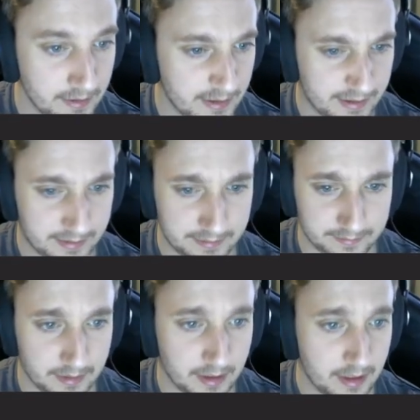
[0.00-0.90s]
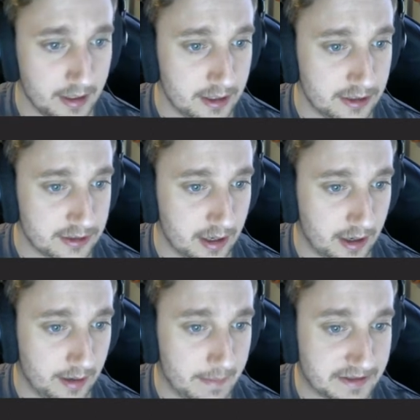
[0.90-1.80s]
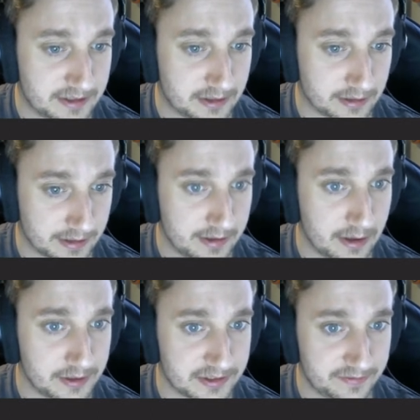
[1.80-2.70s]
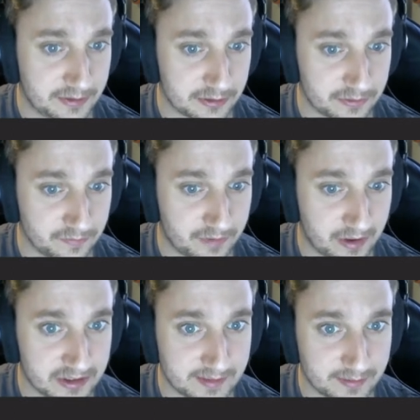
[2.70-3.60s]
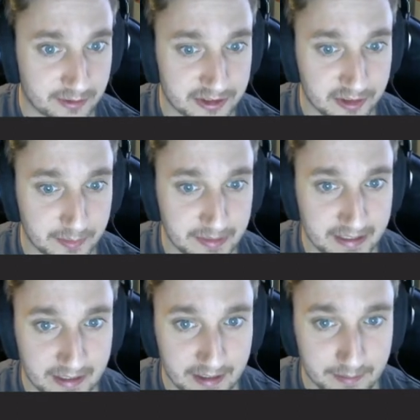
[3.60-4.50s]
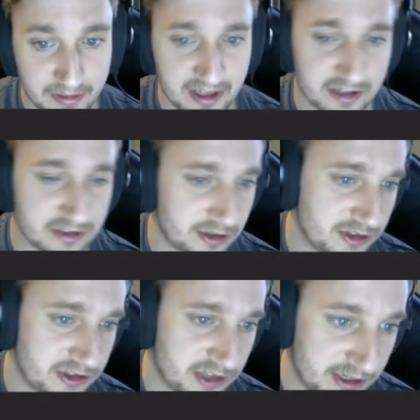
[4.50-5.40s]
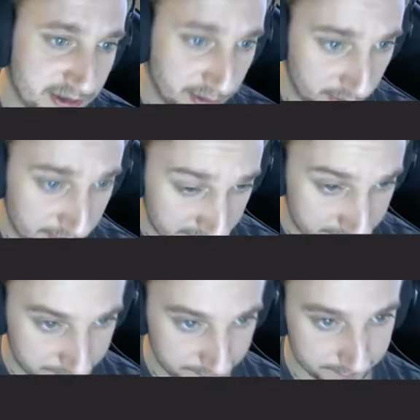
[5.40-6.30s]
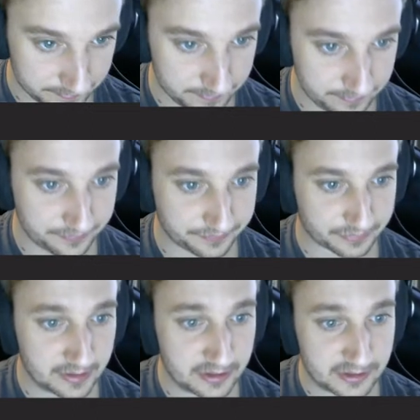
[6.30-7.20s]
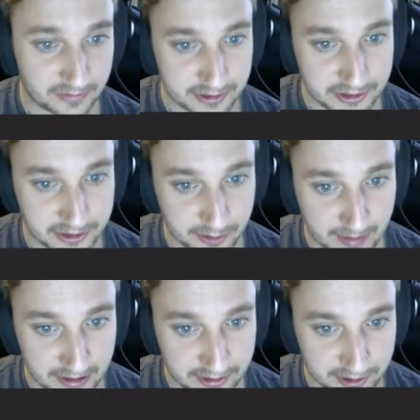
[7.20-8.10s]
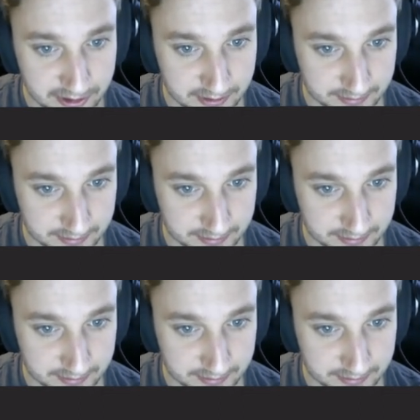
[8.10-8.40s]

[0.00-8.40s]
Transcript: And you're going to notice it feels very similar to the beginning, but then it starts changing a little bit. These first two measures